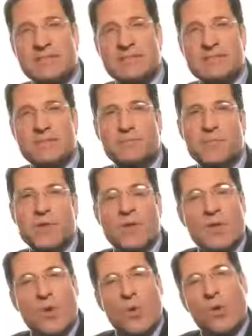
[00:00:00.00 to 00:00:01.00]
based,
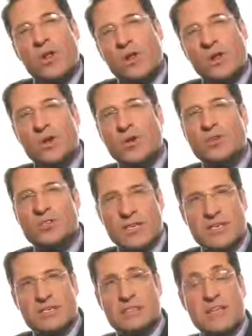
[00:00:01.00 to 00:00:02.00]
what
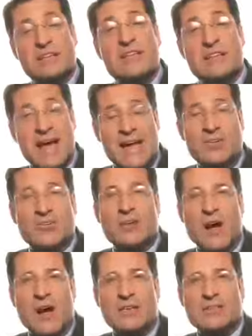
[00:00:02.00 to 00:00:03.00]
occurs is that the
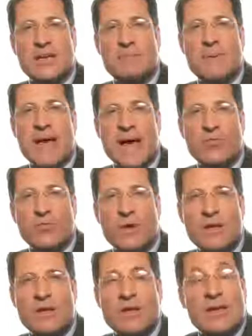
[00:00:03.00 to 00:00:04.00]
nitric oxide
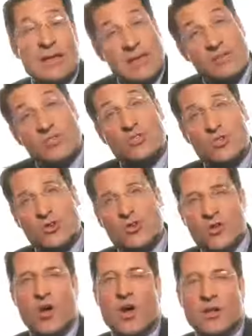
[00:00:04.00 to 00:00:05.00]
pathway is
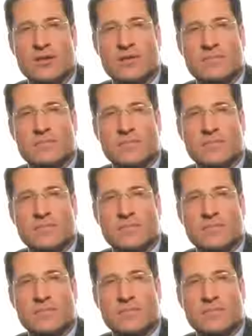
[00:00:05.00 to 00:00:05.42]
turned on.